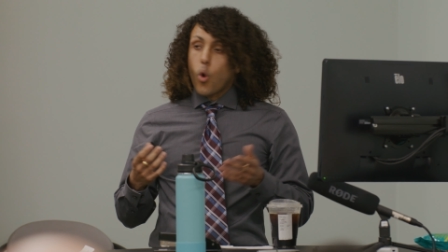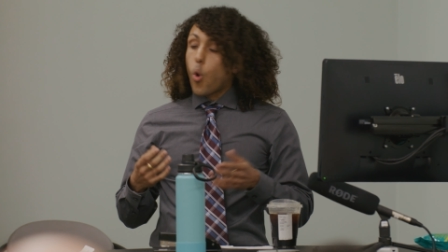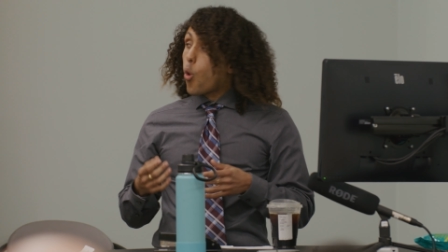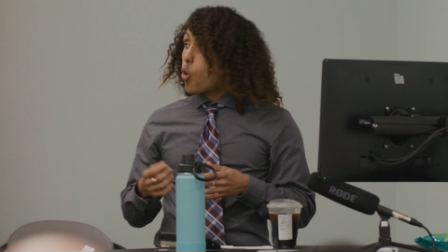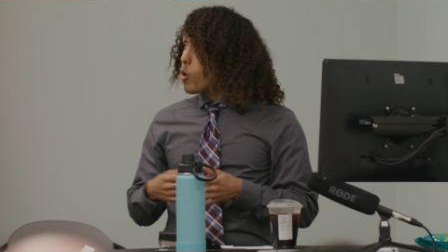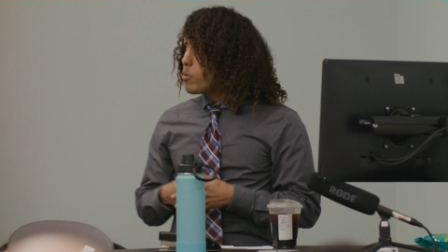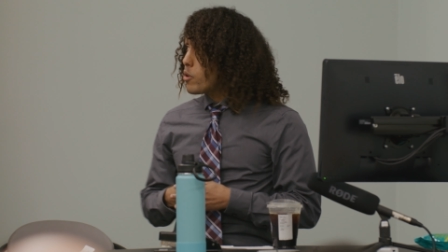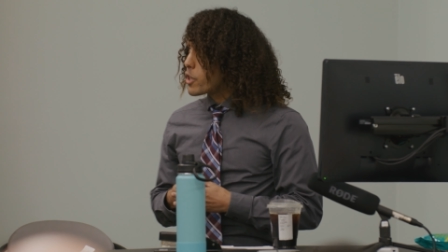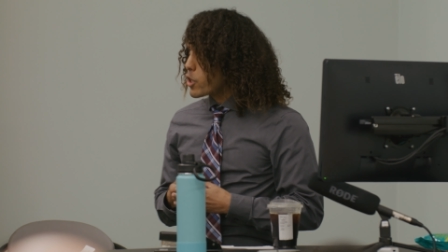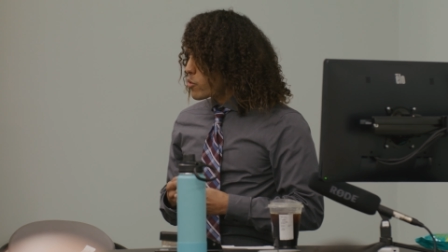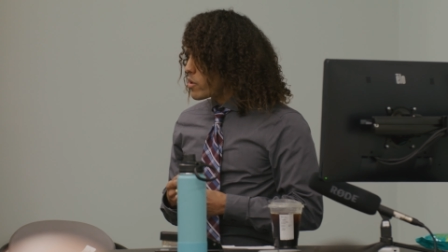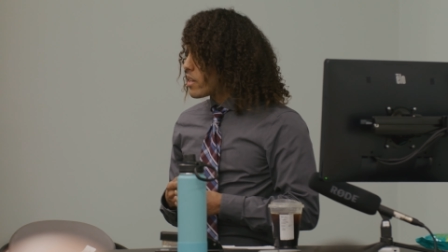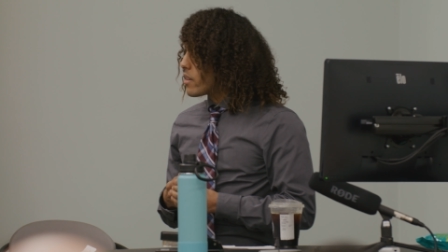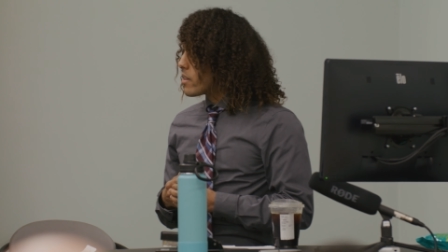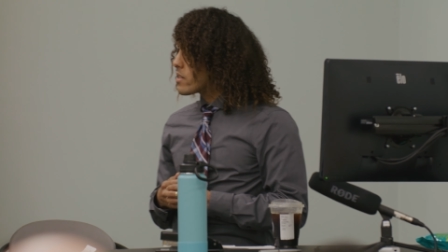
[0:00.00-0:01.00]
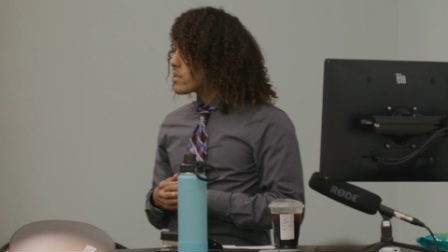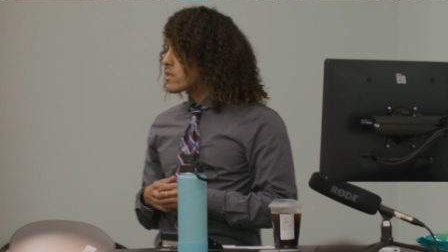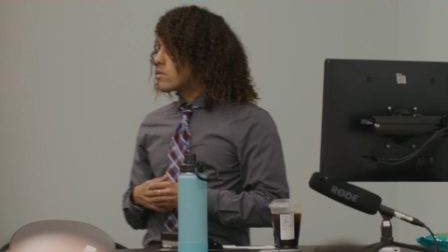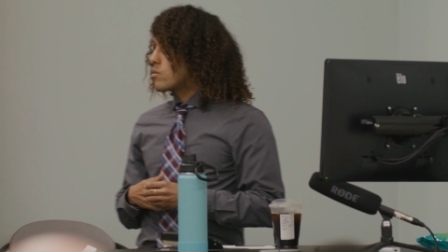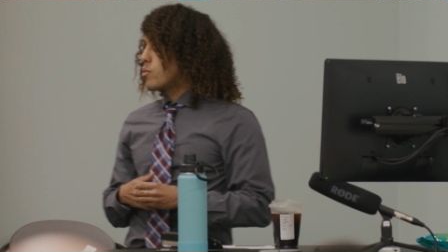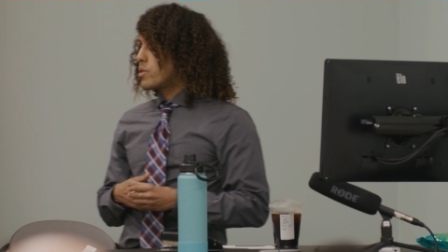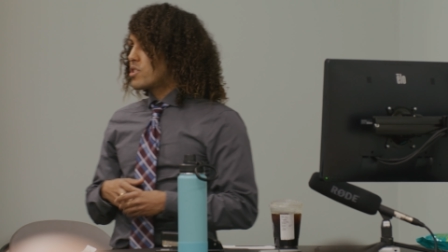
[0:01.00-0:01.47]
horrible
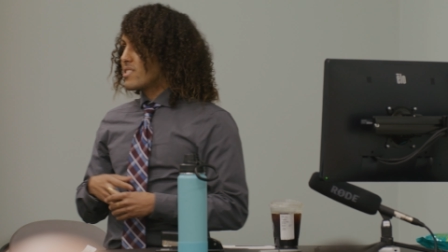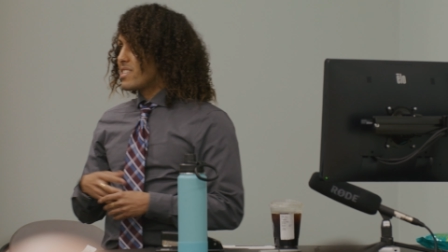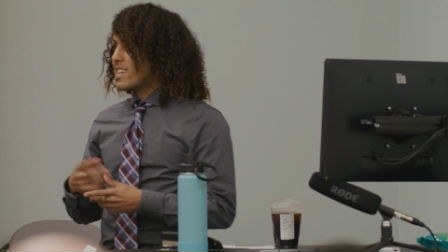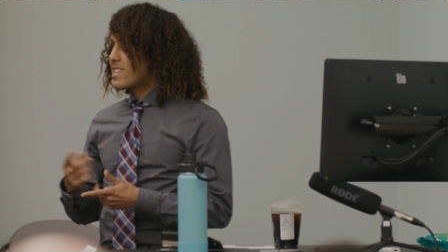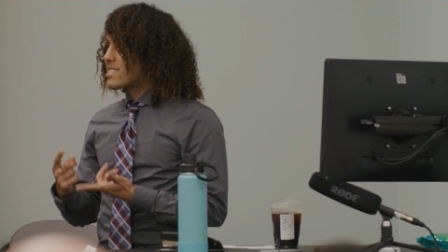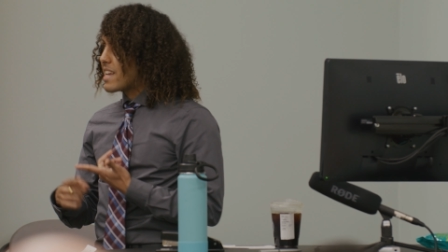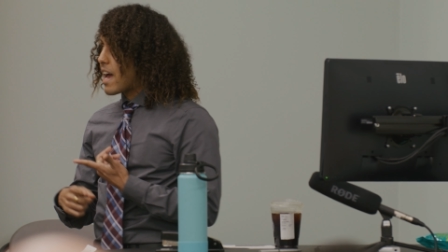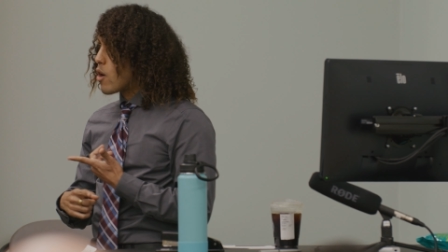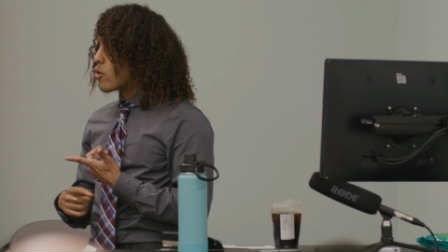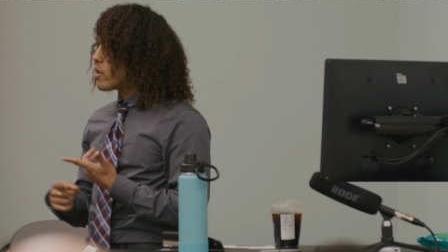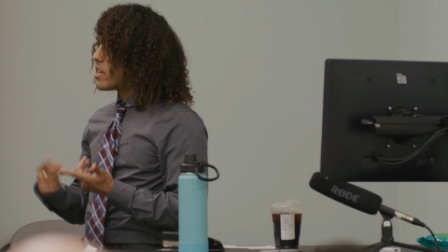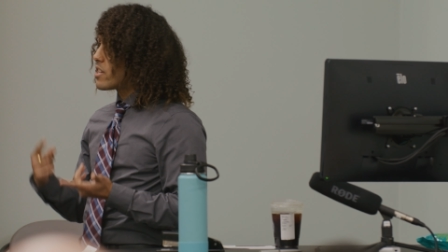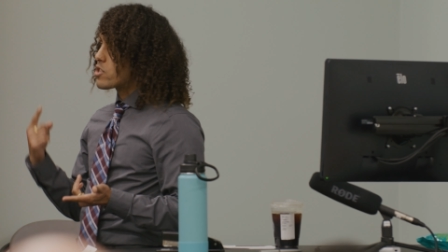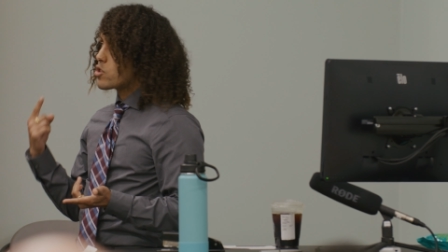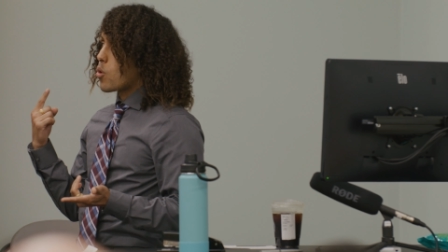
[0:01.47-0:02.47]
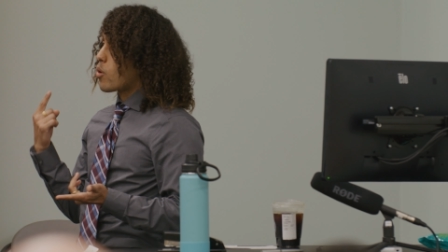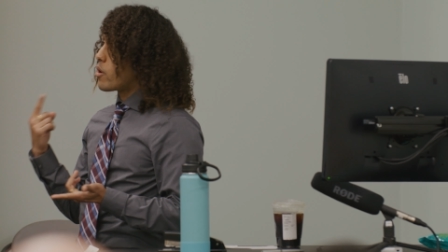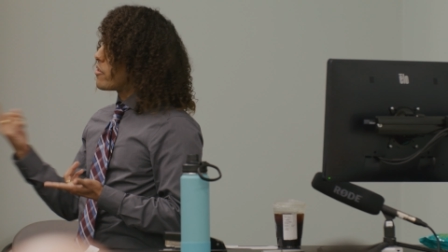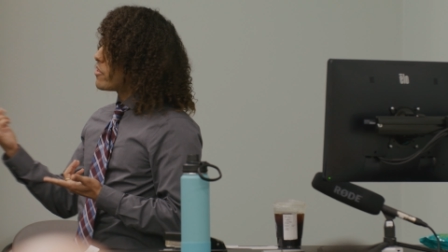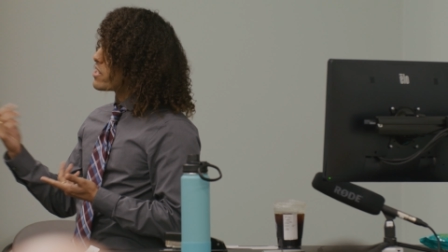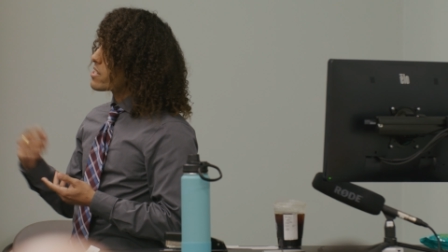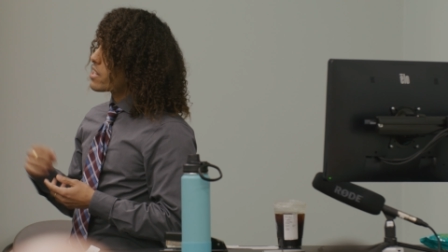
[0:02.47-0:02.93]
ingredients, which is like soundness,
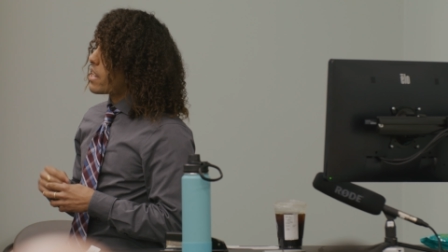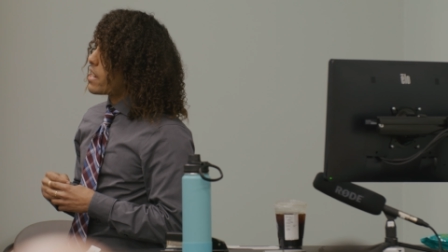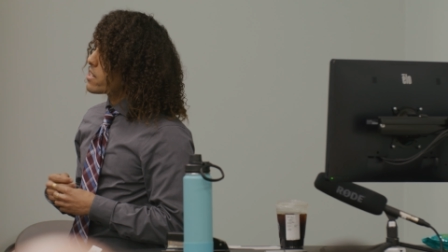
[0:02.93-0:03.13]
or in this